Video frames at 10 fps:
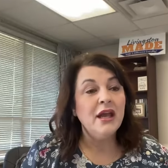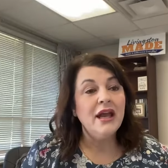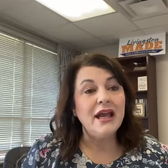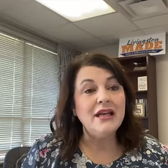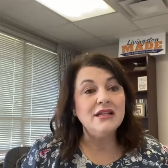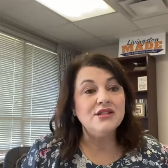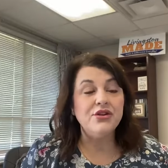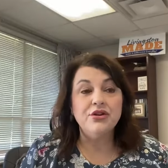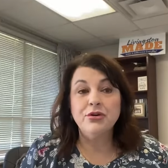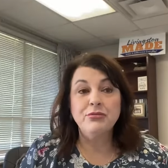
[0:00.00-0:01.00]
Any
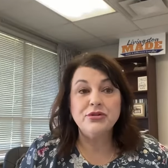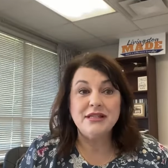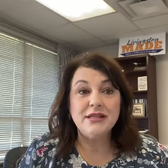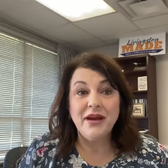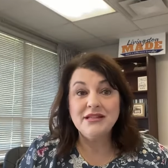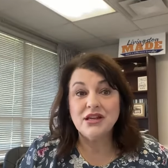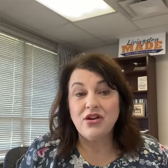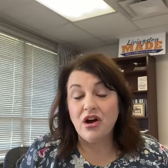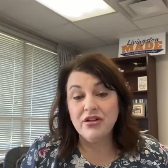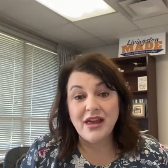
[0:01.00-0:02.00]
student who participates in
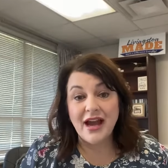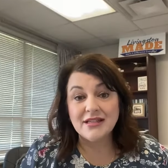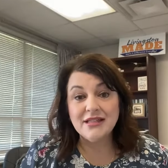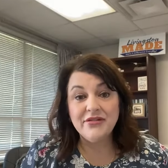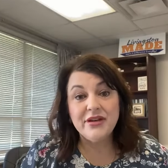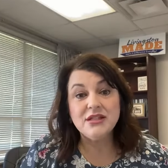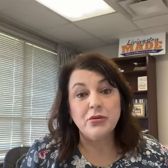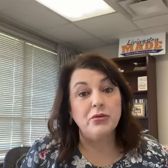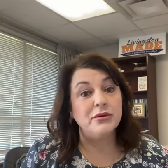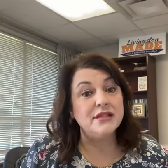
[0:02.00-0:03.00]
all of the activities
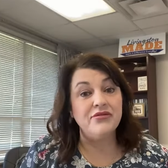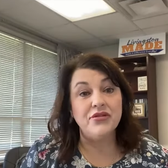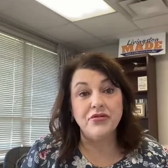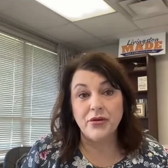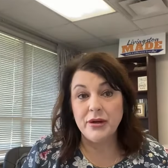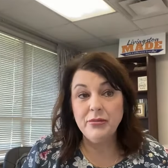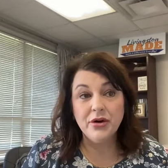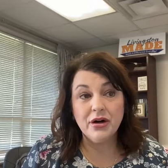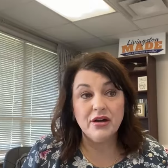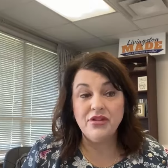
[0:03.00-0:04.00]
will receive a free
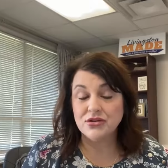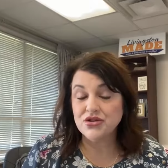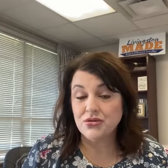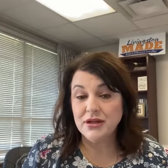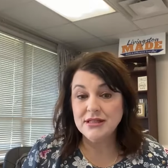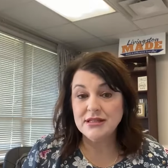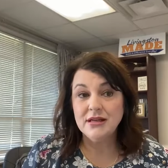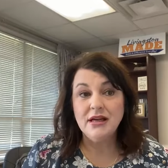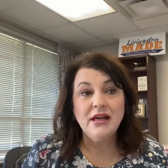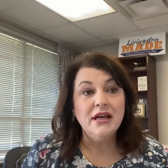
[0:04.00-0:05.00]
book of their choice.
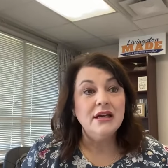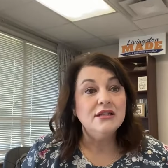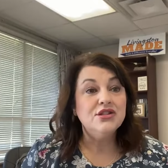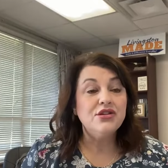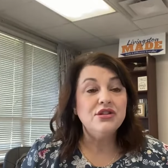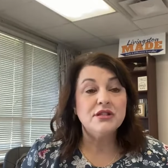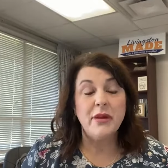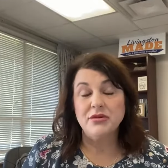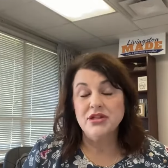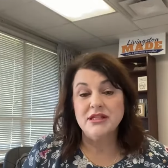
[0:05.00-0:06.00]
Students may
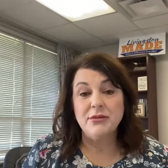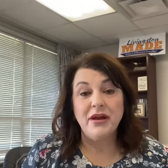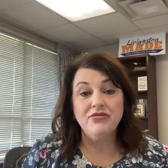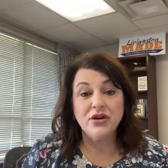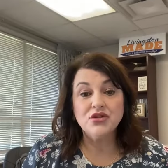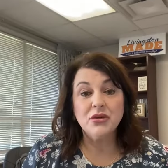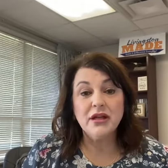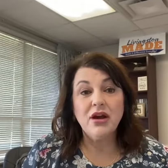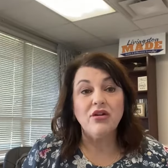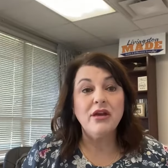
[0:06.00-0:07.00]
participate
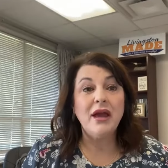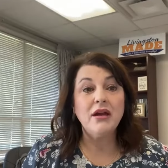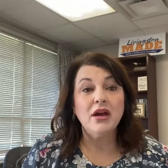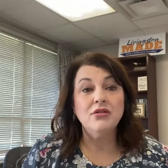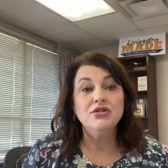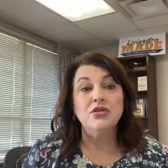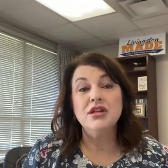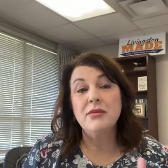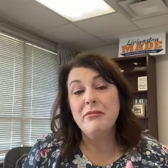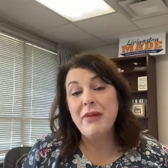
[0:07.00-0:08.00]
virtually, or they may go to
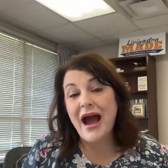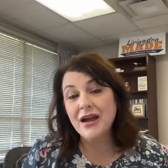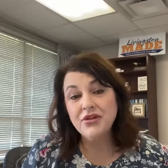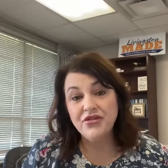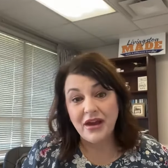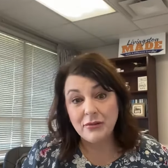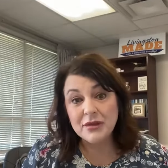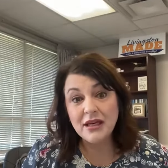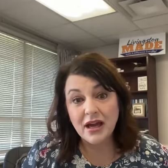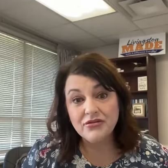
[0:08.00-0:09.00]
the back of the
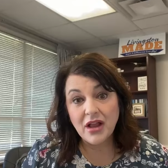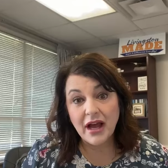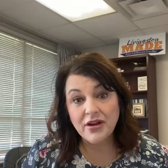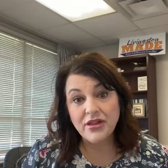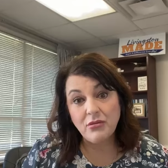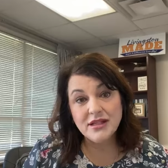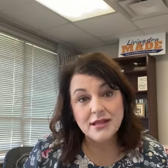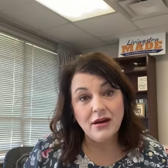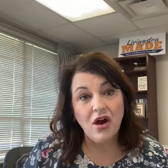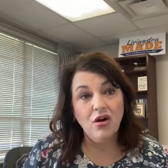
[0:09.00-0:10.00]
family night flyer that we
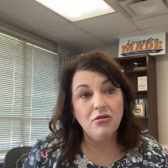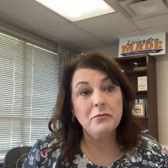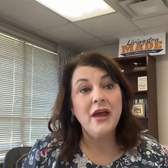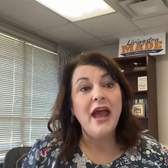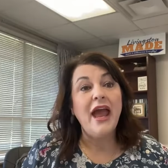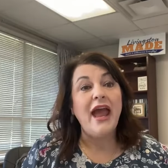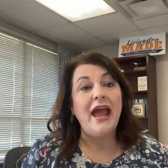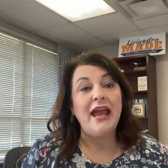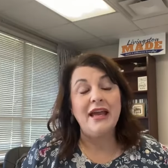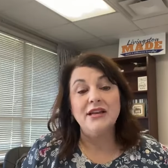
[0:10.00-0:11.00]
sent home
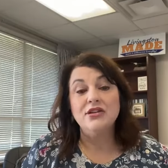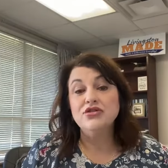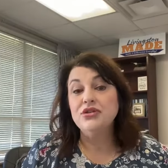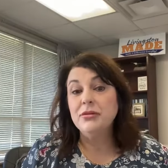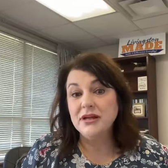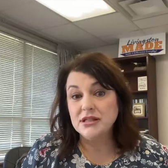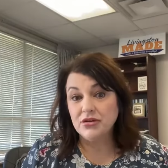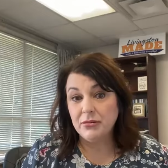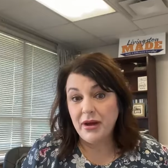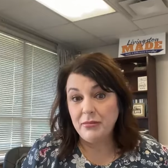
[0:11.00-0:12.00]
and do the pencil
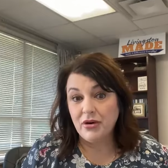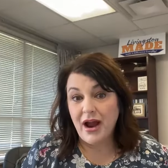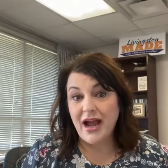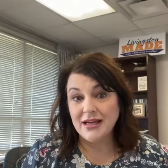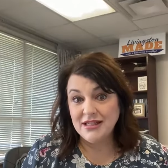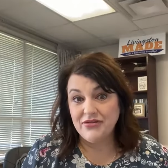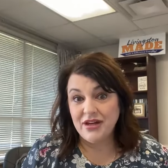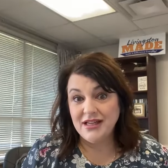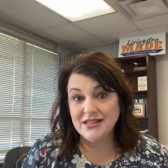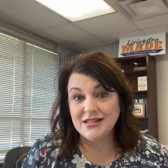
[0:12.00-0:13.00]
and paper
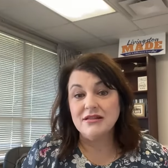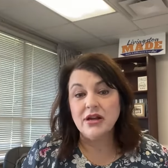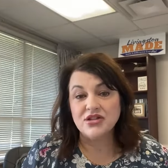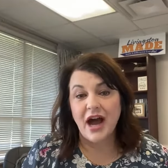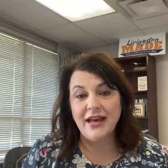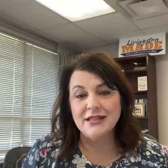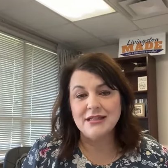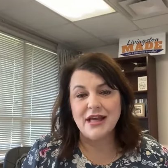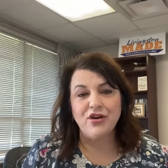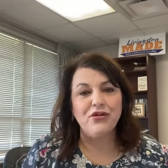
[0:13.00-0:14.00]
activities. There's guidance
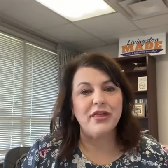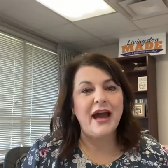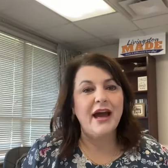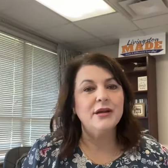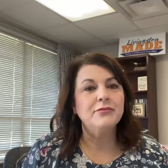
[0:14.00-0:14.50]
there for that.